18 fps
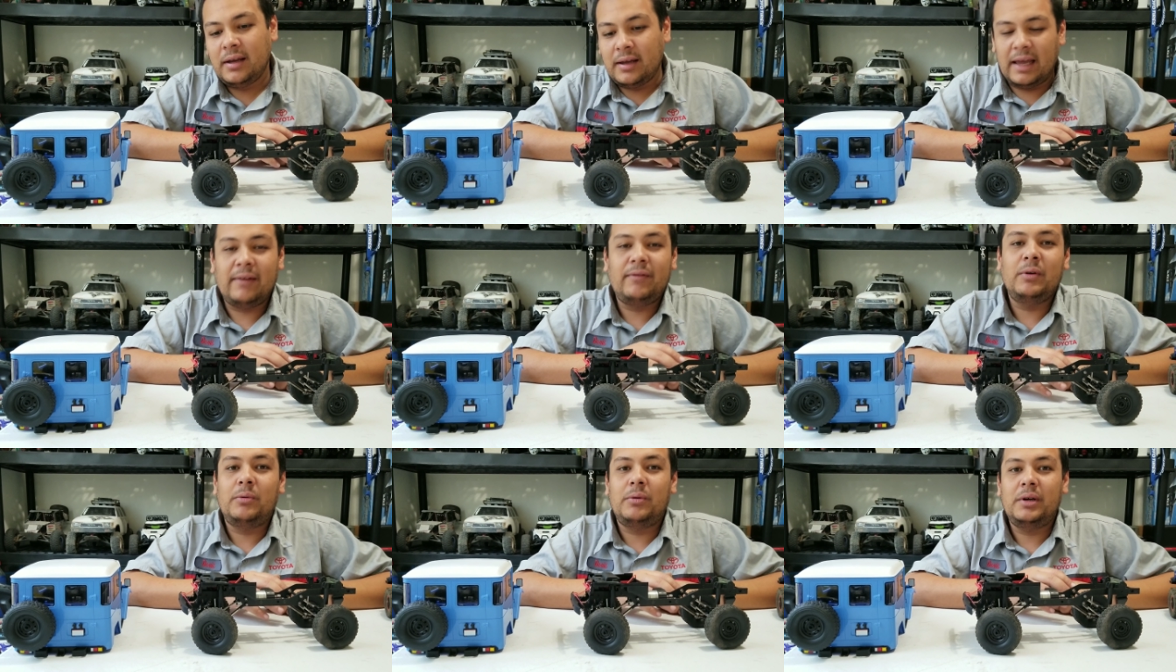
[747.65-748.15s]

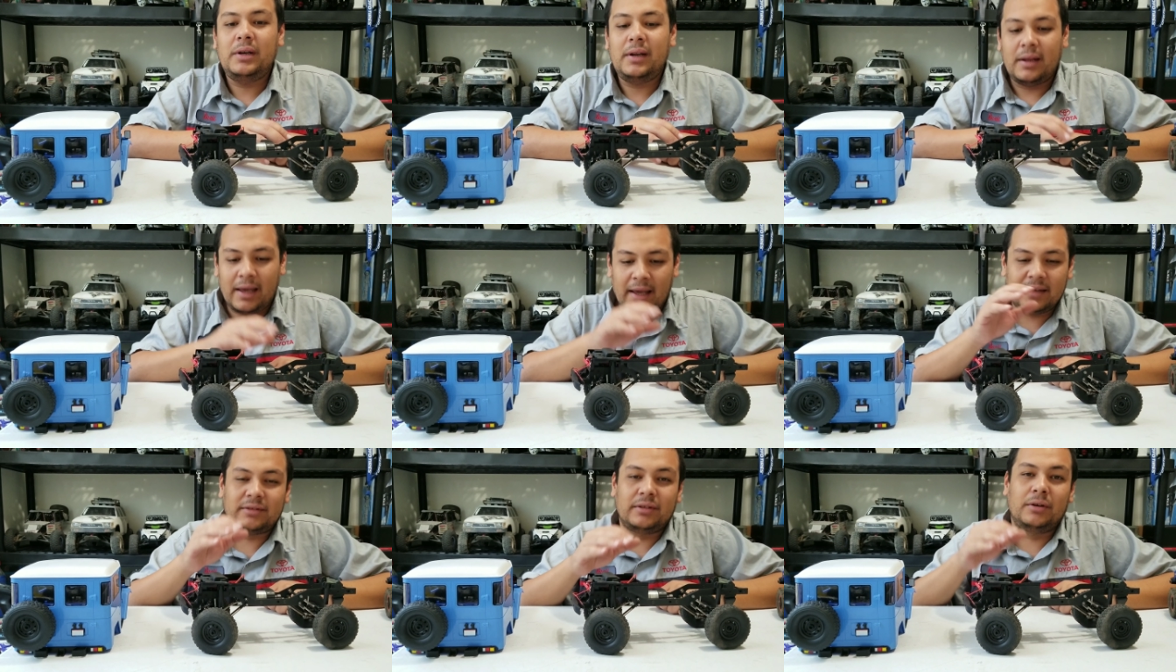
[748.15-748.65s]
Everyone
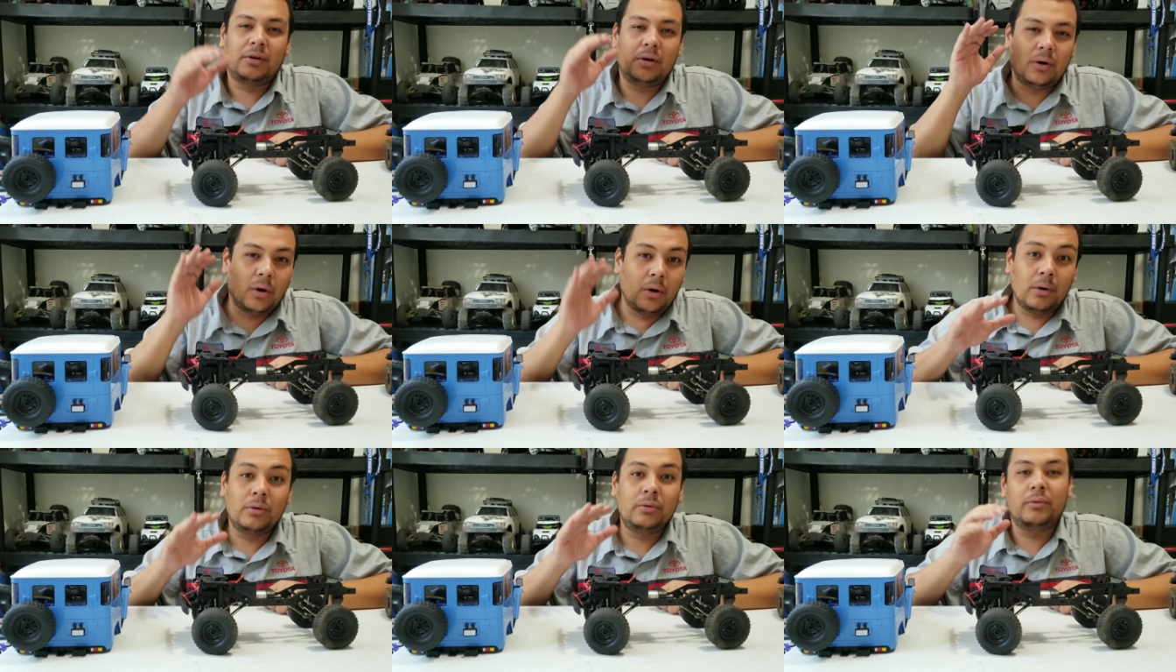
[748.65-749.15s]
has their
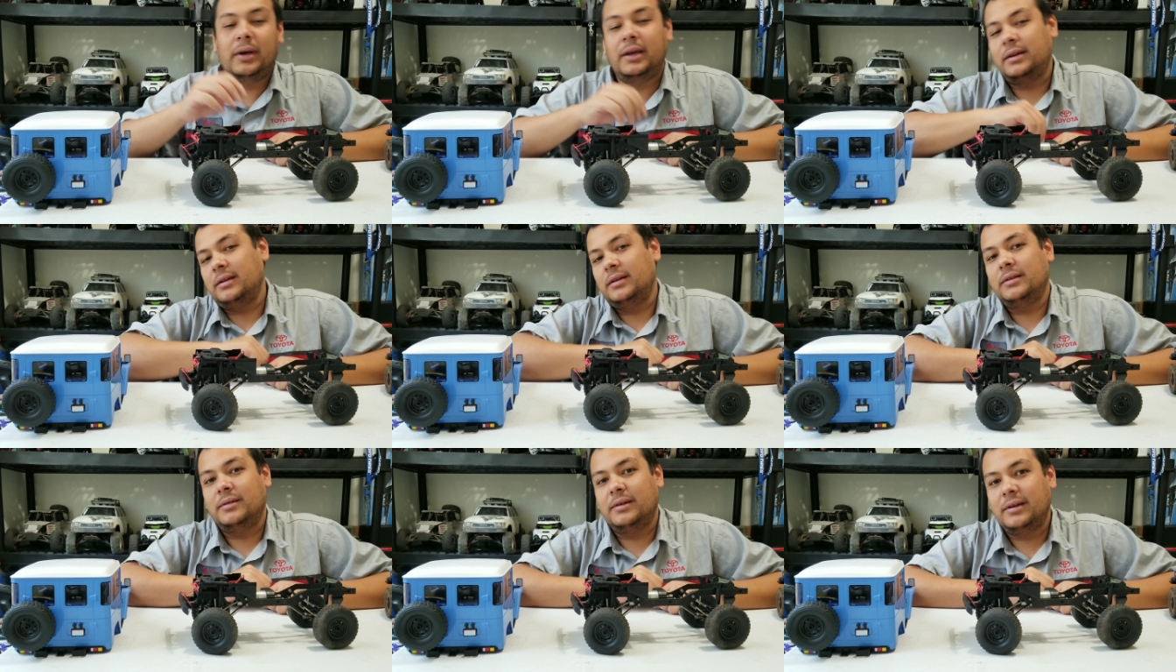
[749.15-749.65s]
own way
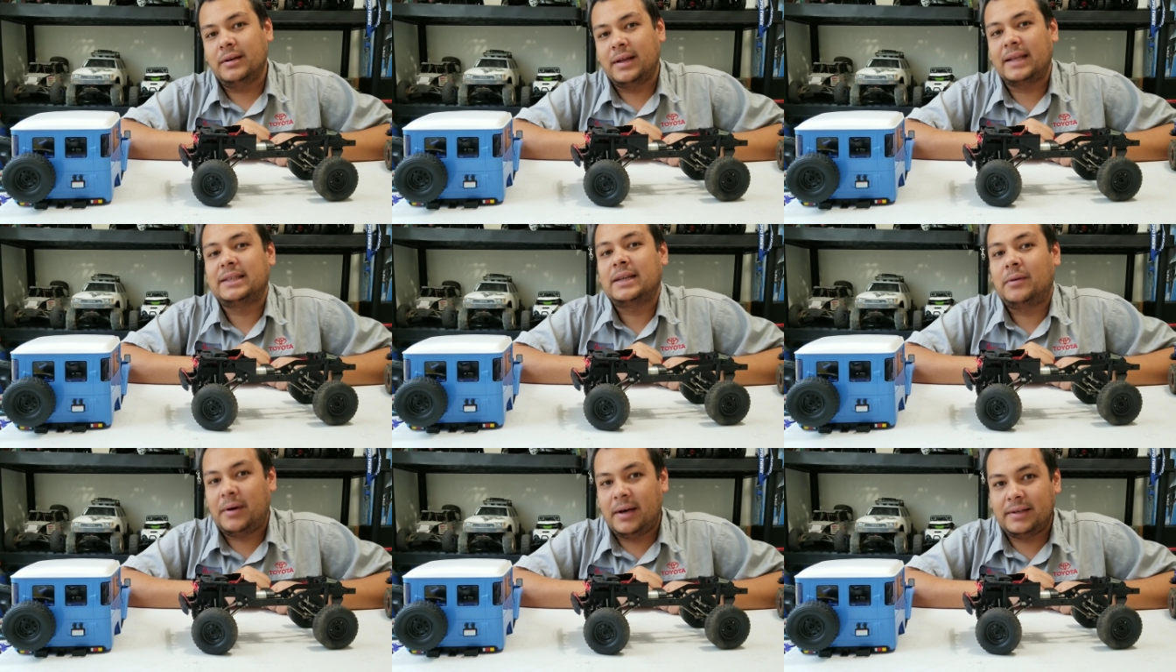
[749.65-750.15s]
to do it.
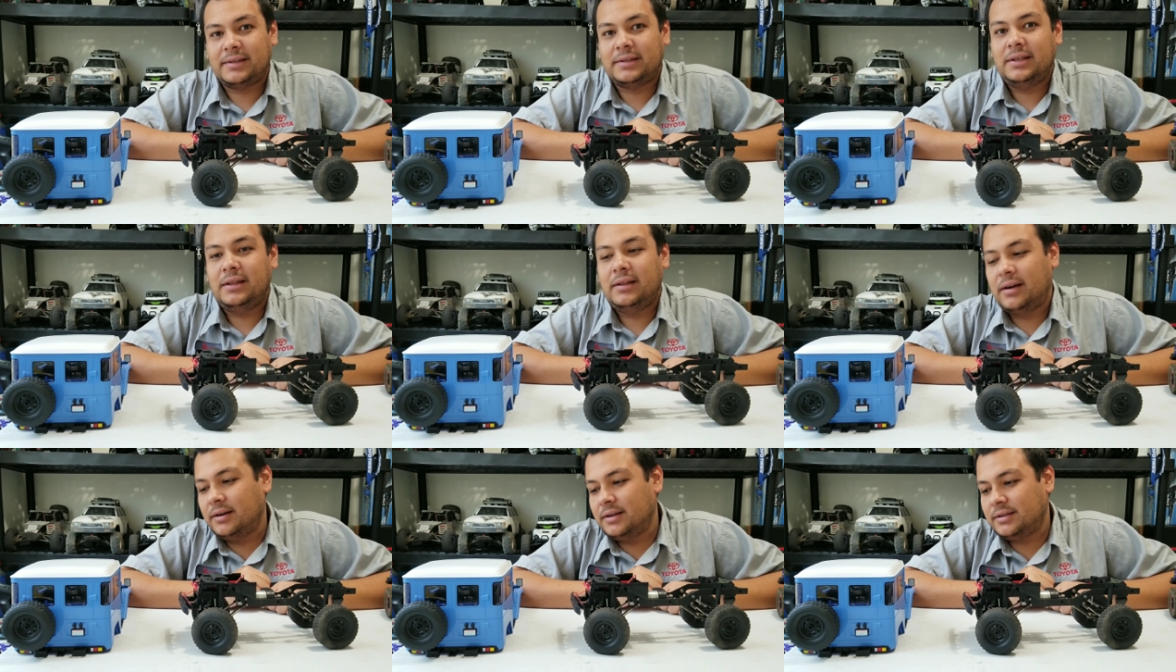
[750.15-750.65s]
That's how I
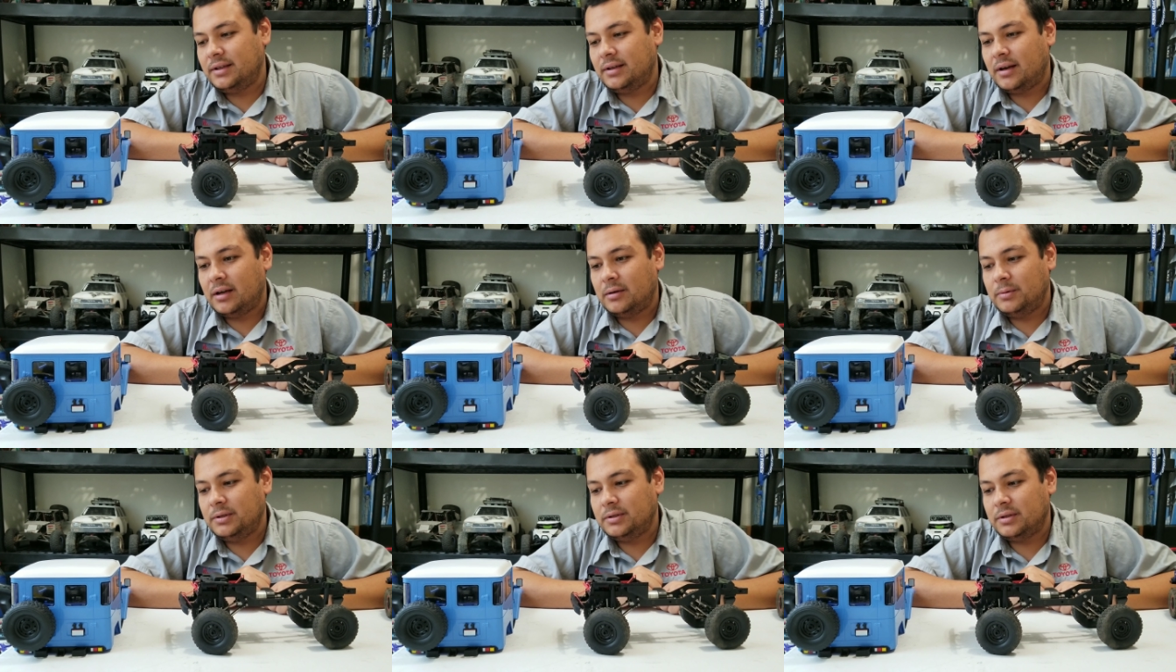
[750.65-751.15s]
see the RC
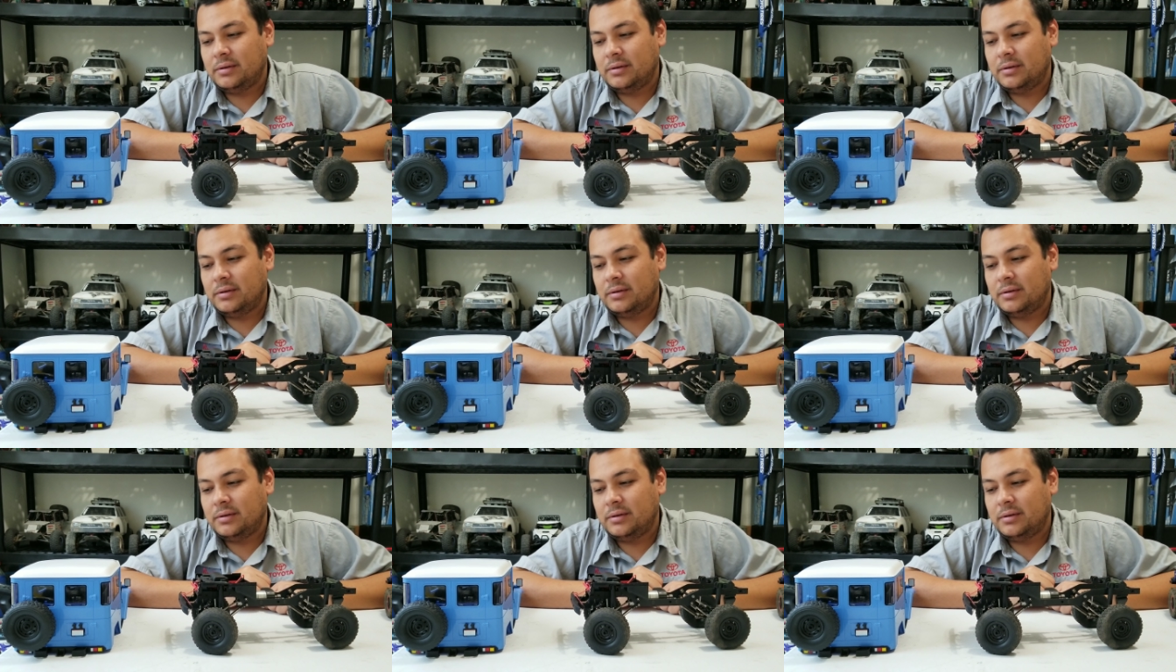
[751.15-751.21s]
hobby.